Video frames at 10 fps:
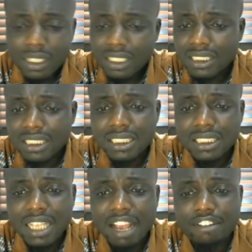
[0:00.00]

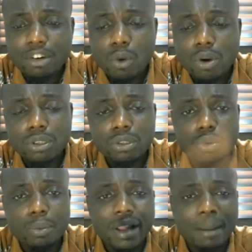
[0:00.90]
since everyone
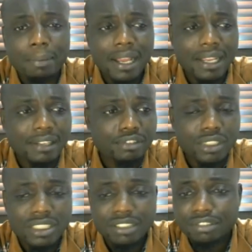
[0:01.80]
will be applying for
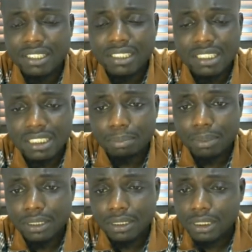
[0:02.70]
different
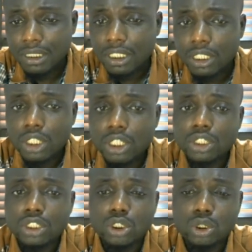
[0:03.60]
disciplines,
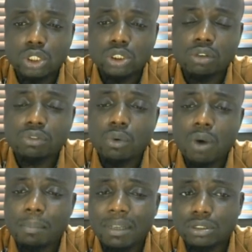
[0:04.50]
the instruction for
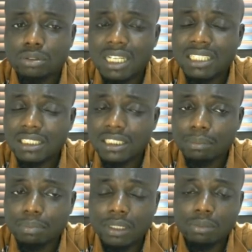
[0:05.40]
one particular
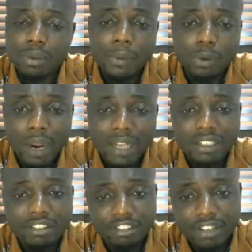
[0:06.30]
discipline may be
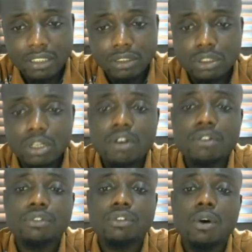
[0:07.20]
quite different
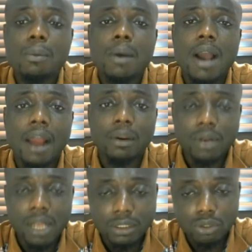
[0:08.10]
from
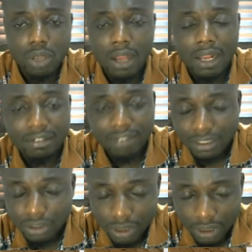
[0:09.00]
another. So I'll
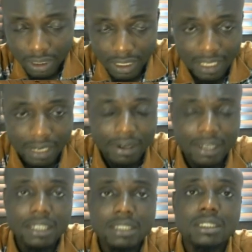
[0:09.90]
advise you again, like I
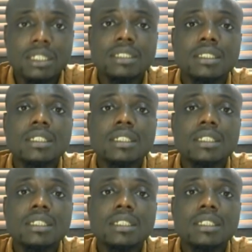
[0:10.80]
rightly said,